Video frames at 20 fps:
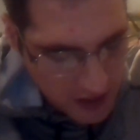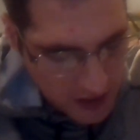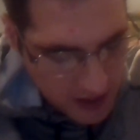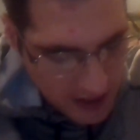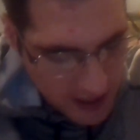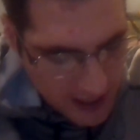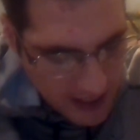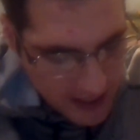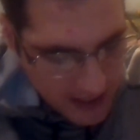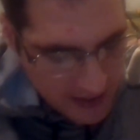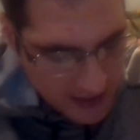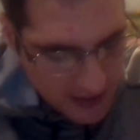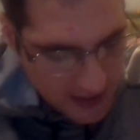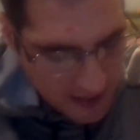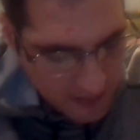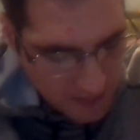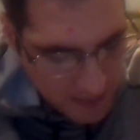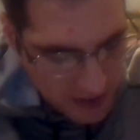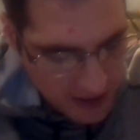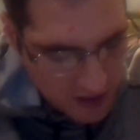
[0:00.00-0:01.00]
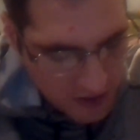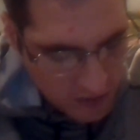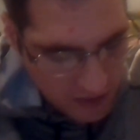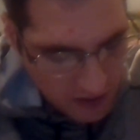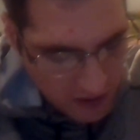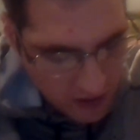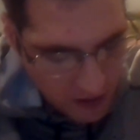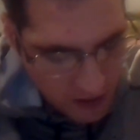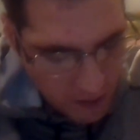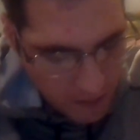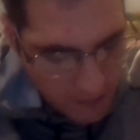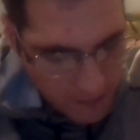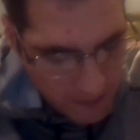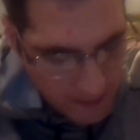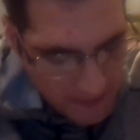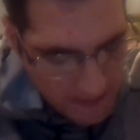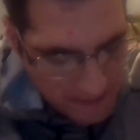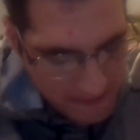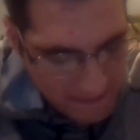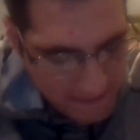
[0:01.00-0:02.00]
alliance and peace with you,
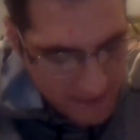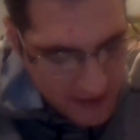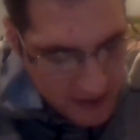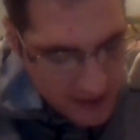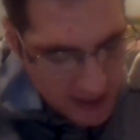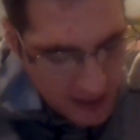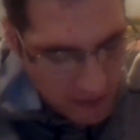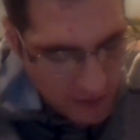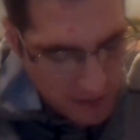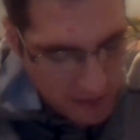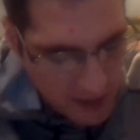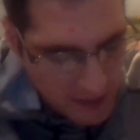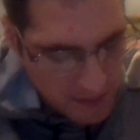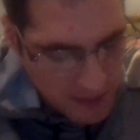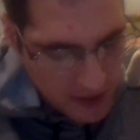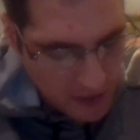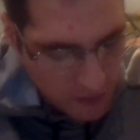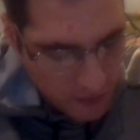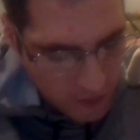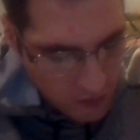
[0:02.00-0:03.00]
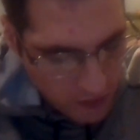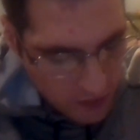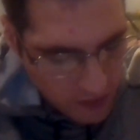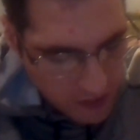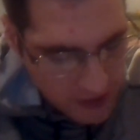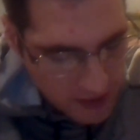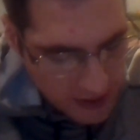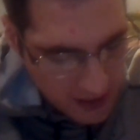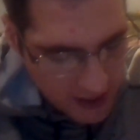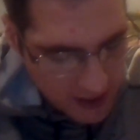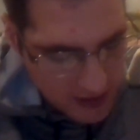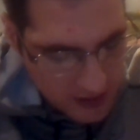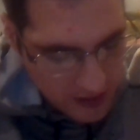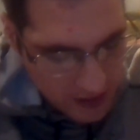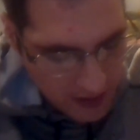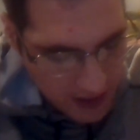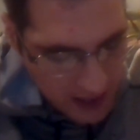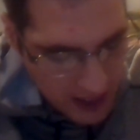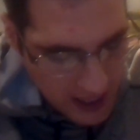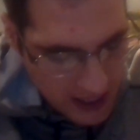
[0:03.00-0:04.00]
that we may be enrolled as
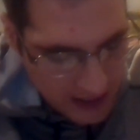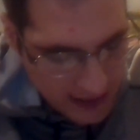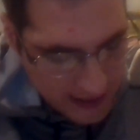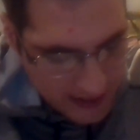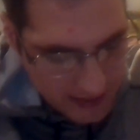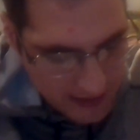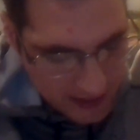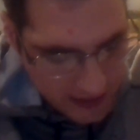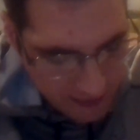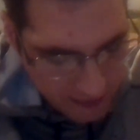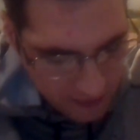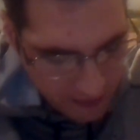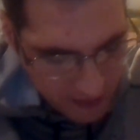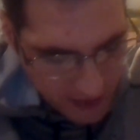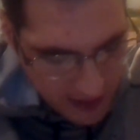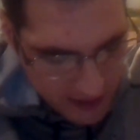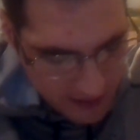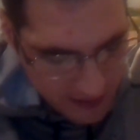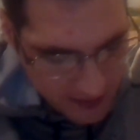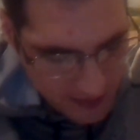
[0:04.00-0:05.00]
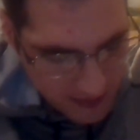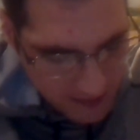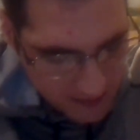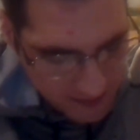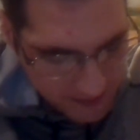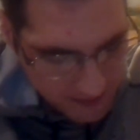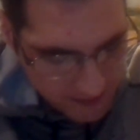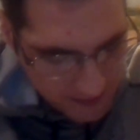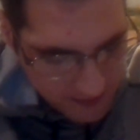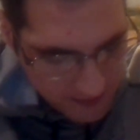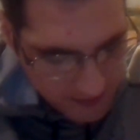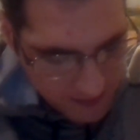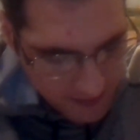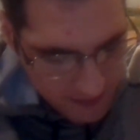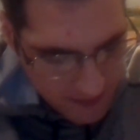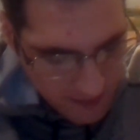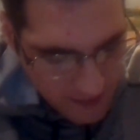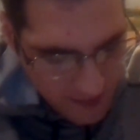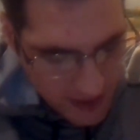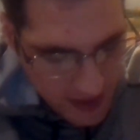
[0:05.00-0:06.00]
your allies and friends.
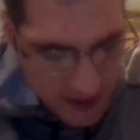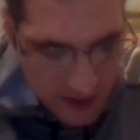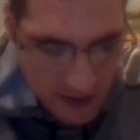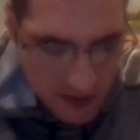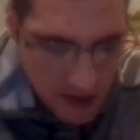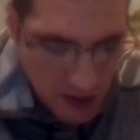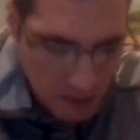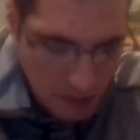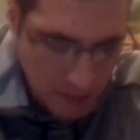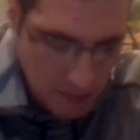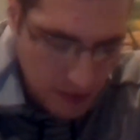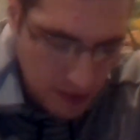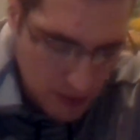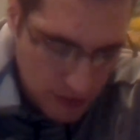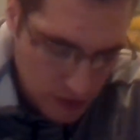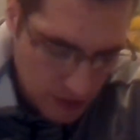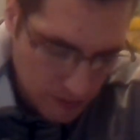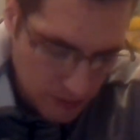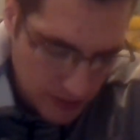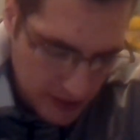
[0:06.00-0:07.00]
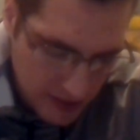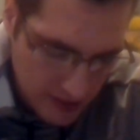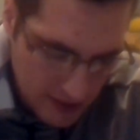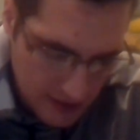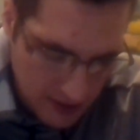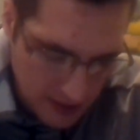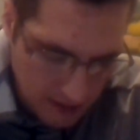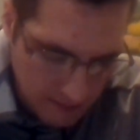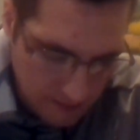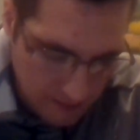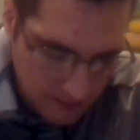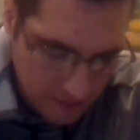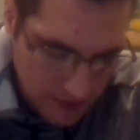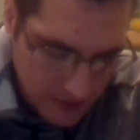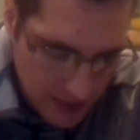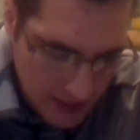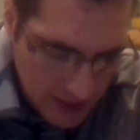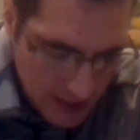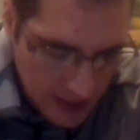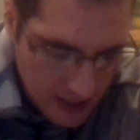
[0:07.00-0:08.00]
The proposal pleased them,
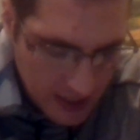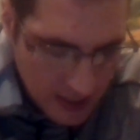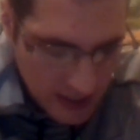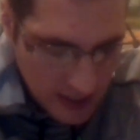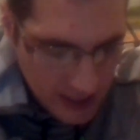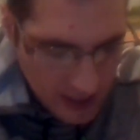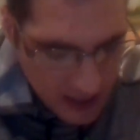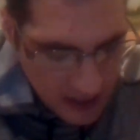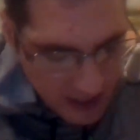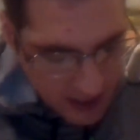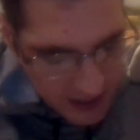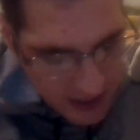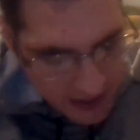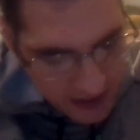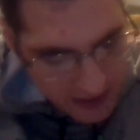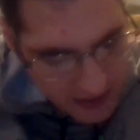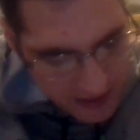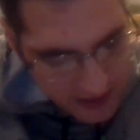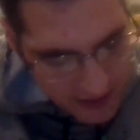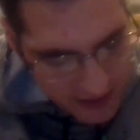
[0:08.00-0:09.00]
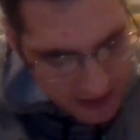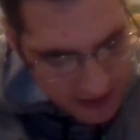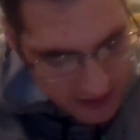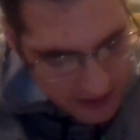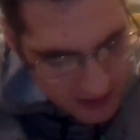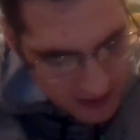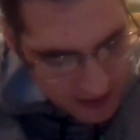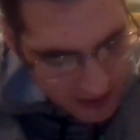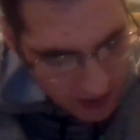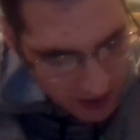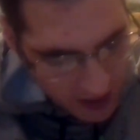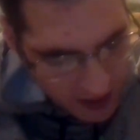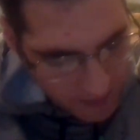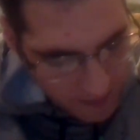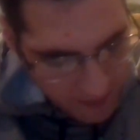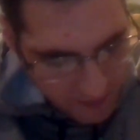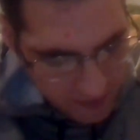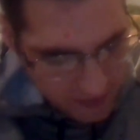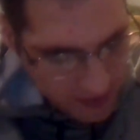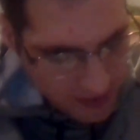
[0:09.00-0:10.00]
and this is a
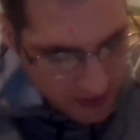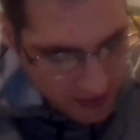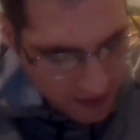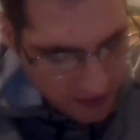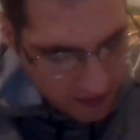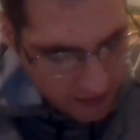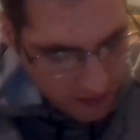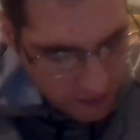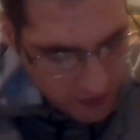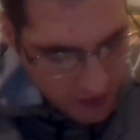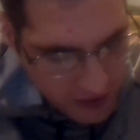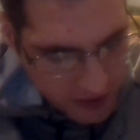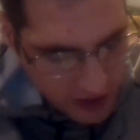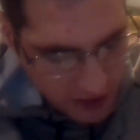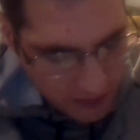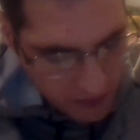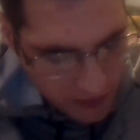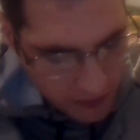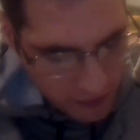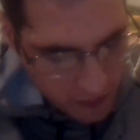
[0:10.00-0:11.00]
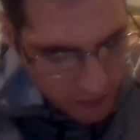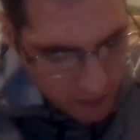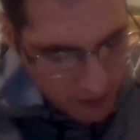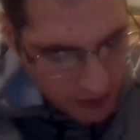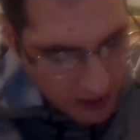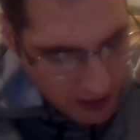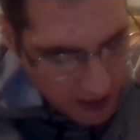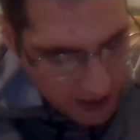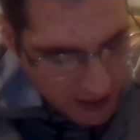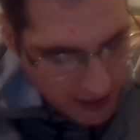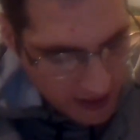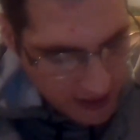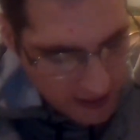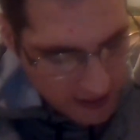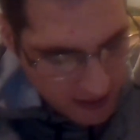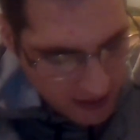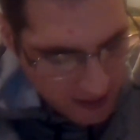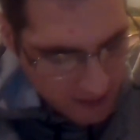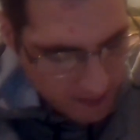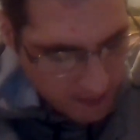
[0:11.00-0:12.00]
copy of the letter which they wrote in reply
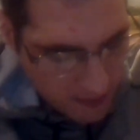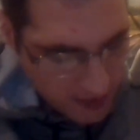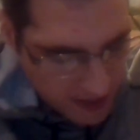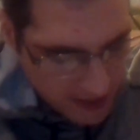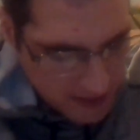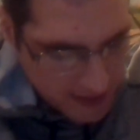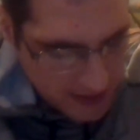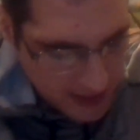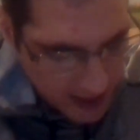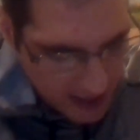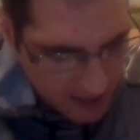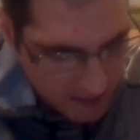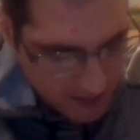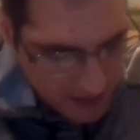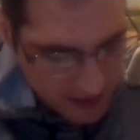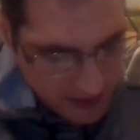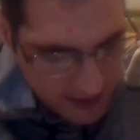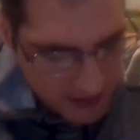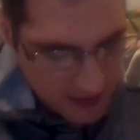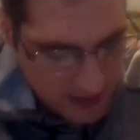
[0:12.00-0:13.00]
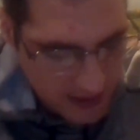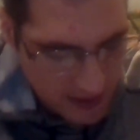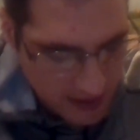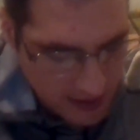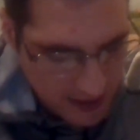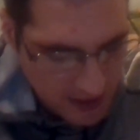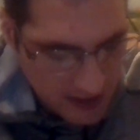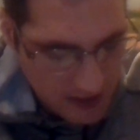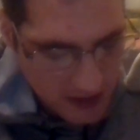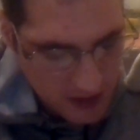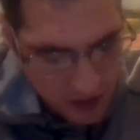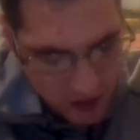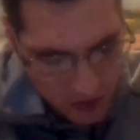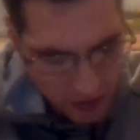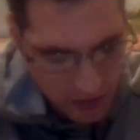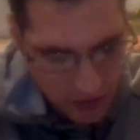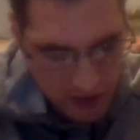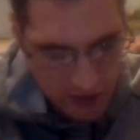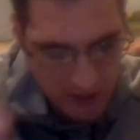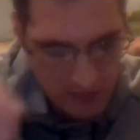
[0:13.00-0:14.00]
on bronze tablets and sent to
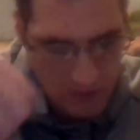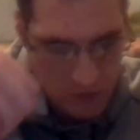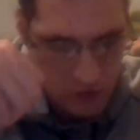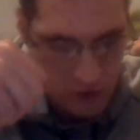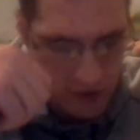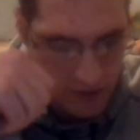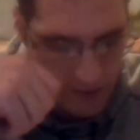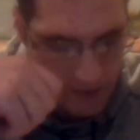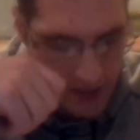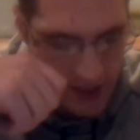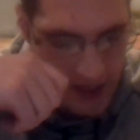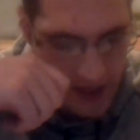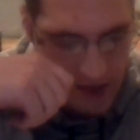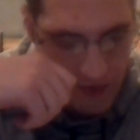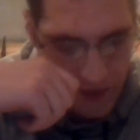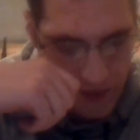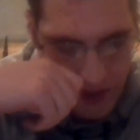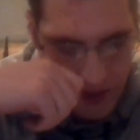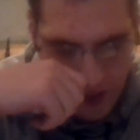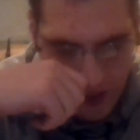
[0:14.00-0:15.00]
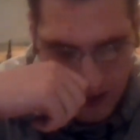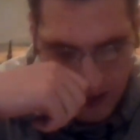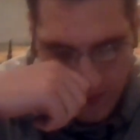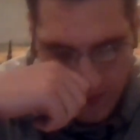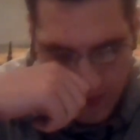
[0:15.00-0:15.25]
Jerusalem to remain with them